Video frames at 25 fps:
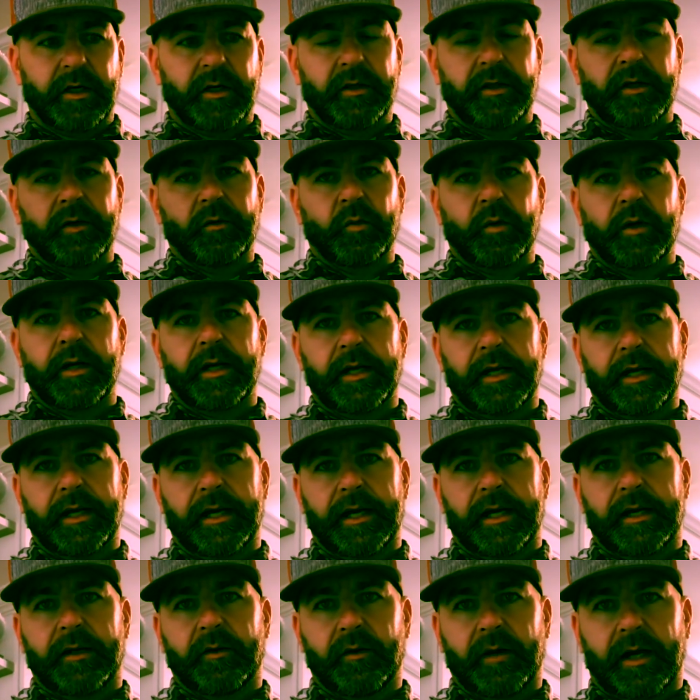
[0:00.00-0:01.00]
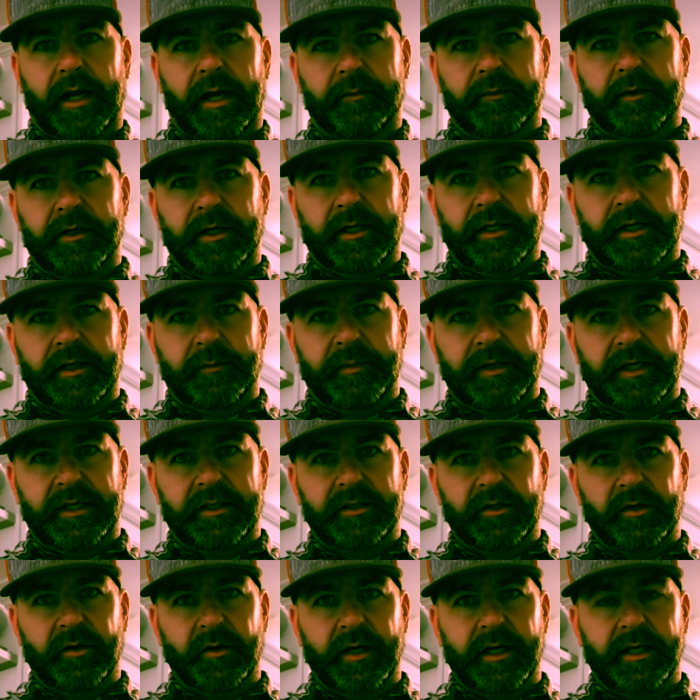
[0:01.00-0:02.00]
than what I'm going to be
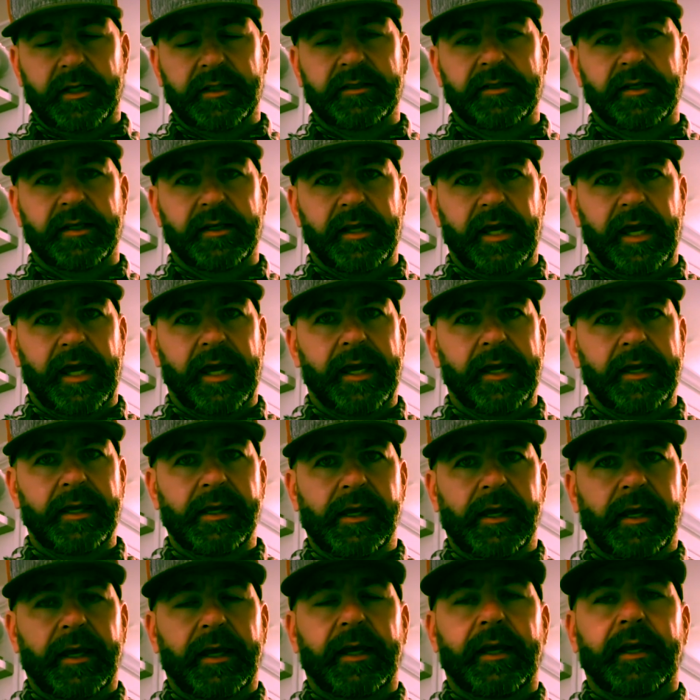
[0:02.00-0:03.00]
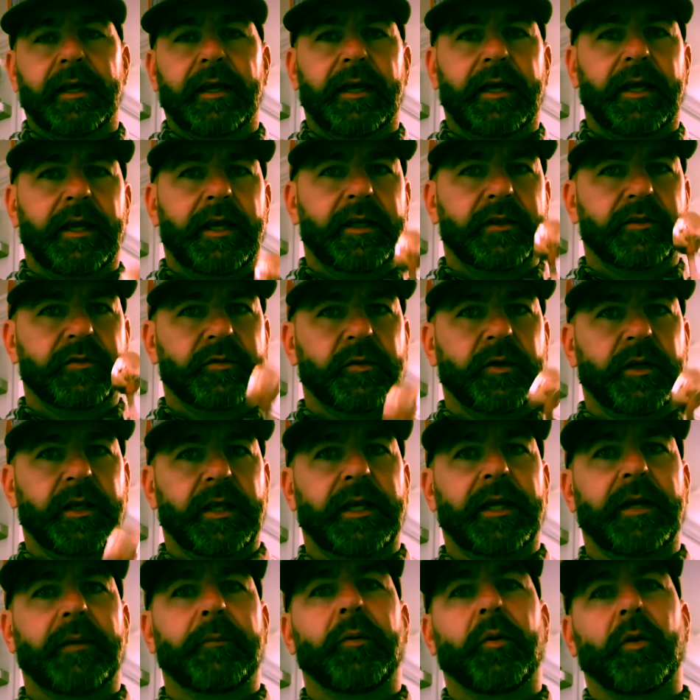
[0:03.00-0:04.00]
doing today, it's
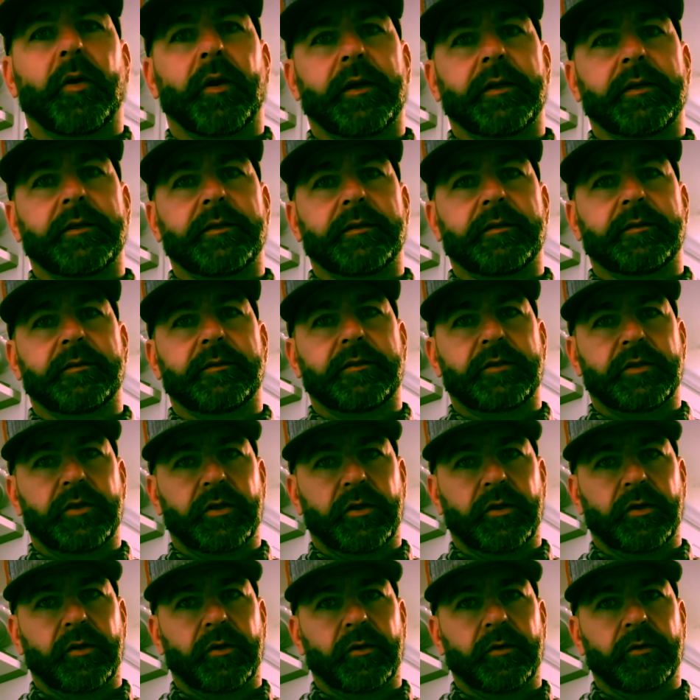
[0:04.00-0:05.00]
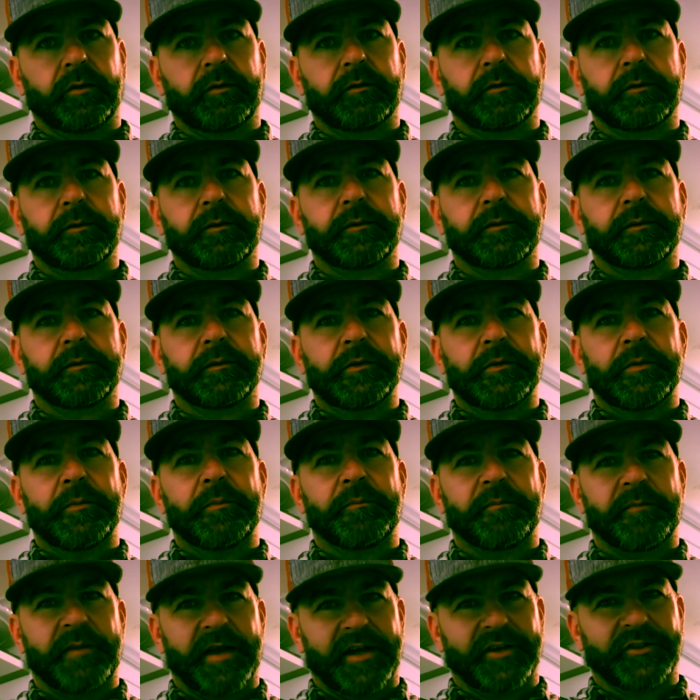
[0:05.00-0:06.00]
really important to
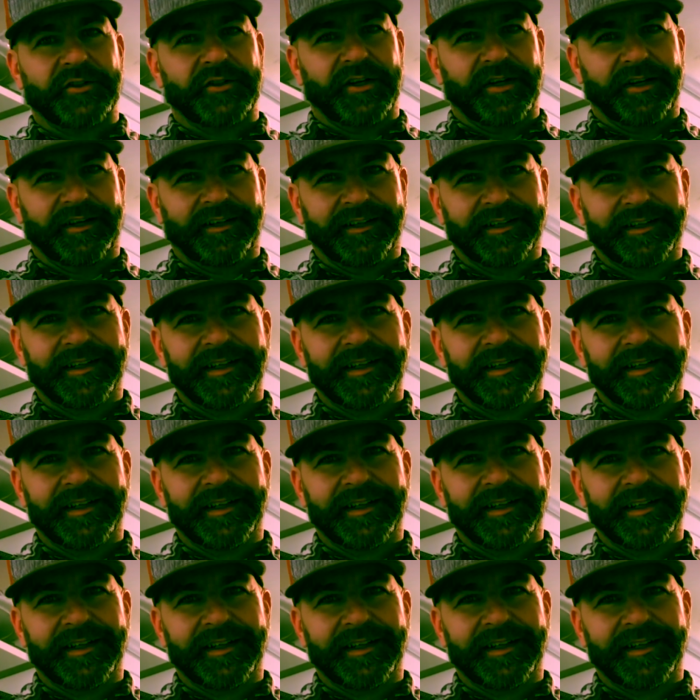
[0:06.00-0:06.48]
measure.